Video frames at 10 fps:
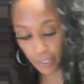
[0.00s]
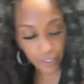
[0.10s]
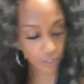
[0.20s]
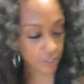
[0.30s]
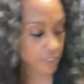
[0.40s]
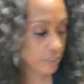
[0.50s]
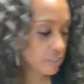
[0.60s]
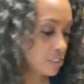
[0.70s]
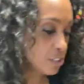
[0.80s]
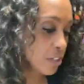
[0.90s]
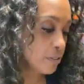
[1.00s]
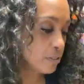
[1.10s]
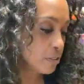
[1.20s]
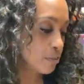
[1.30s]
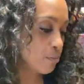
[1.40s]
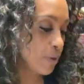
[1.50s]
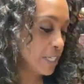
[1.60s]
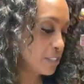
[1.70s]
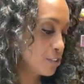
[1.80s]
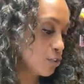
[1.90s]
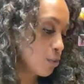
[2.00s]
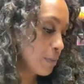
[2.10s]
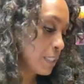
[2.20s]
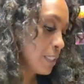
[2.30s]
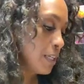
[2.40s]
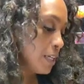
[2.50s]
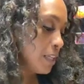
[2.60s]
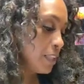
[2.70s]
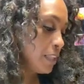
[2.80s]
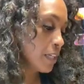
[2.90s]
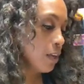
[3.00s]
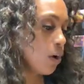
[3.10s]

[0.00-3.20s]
I get on here and just start brainstorming and thinking,